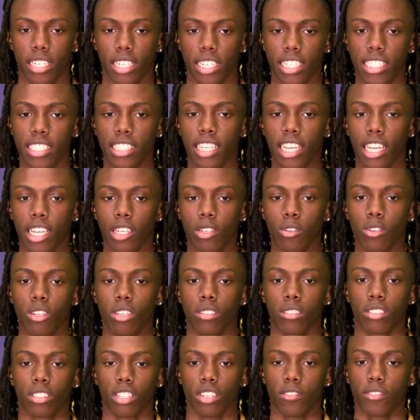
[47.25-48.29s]
This
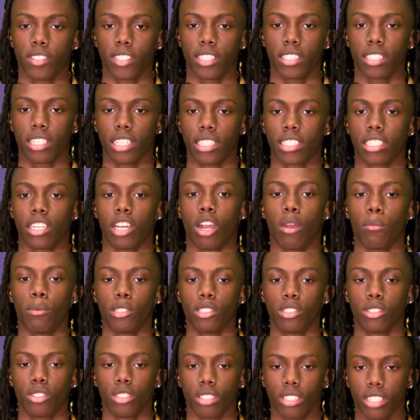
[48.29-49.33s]
annual observance is an
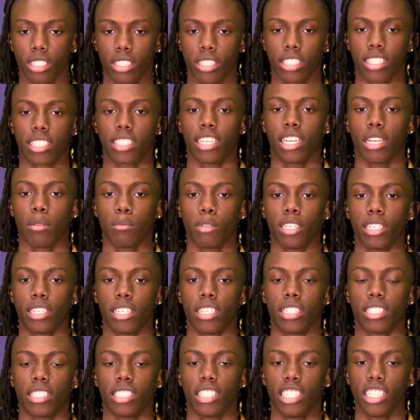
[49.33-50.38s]
opportunity to celebrate
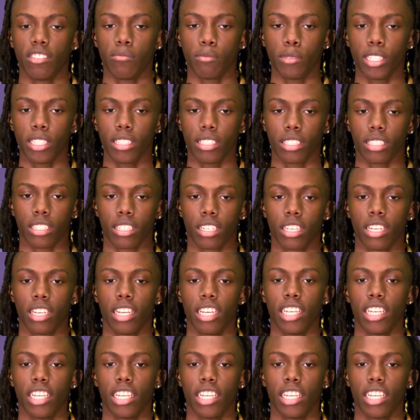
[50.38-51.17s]
the achievements,